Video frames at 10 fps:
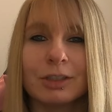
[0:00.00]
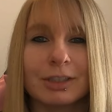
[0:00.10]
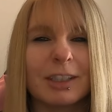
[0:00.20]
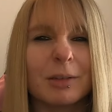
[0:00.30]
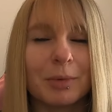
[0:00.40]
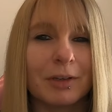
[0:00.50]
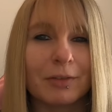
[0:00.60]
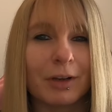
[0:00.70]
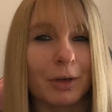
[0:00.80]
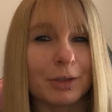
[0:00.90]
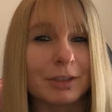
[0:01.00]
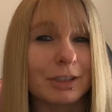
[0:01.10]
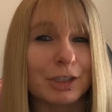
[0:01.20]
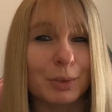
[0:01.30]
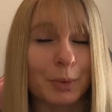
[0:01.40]
She's at a bit of a loss
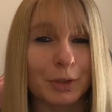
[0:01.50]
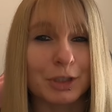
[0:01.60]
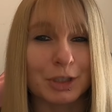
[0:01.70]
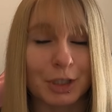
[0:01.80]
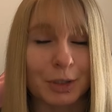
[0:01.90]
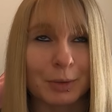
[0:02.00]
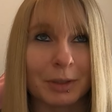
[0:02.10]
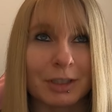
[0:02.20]
as to what to do,